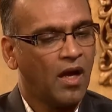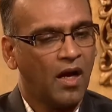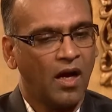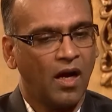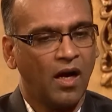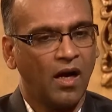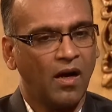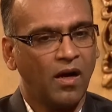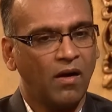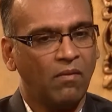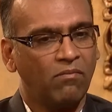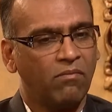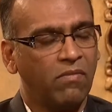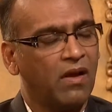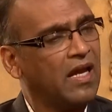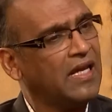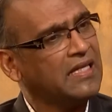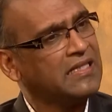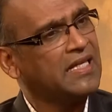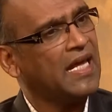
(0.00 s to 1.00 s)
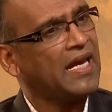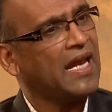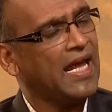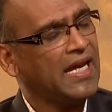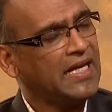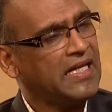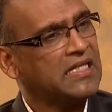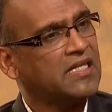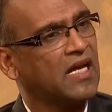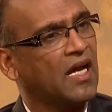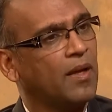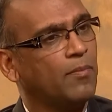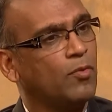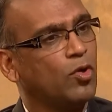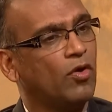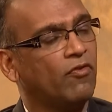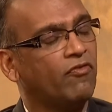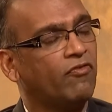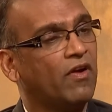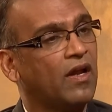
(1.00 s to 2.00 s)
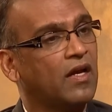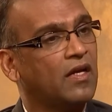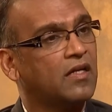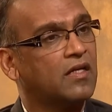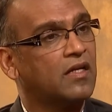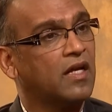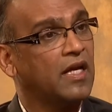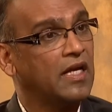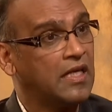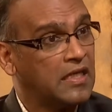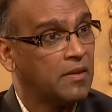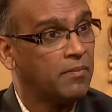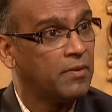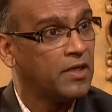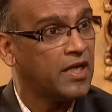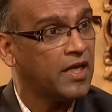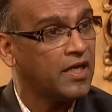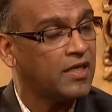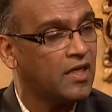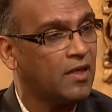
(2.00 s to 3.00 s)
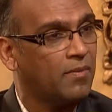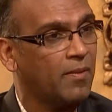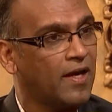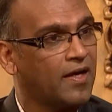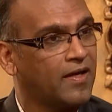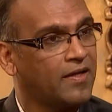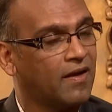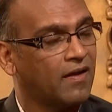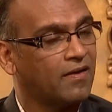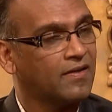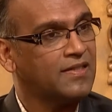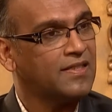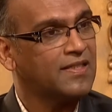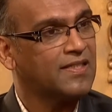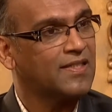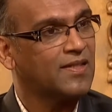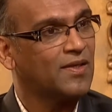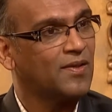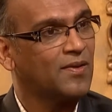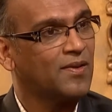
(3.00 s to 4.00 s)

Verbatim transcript: Uh, is there any time you have felt intimidated by a dance?